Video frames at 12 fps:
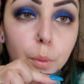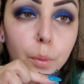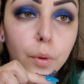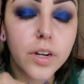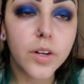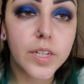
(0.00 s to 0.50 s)

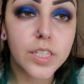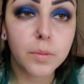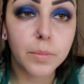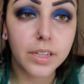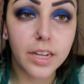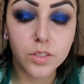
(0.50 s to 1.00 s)
I know I said
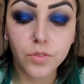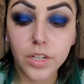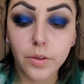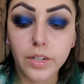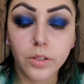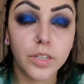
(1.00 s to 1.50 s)
in my last
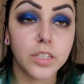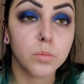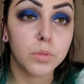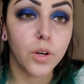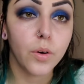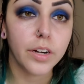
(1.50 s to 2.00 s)
video I don't like to
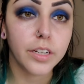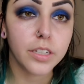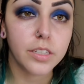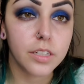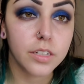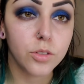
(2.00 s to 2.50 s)
blow on it
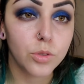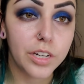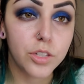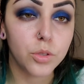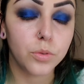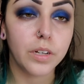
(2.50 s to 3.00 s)
because then it
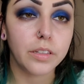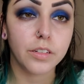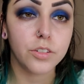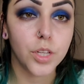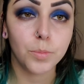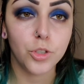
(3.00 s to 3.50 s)
dries too quickly or
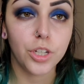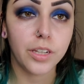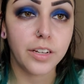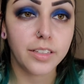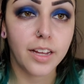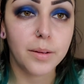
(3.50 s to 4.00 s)
some shit
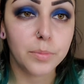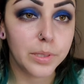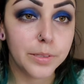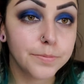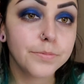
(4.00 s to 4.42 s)
like that, but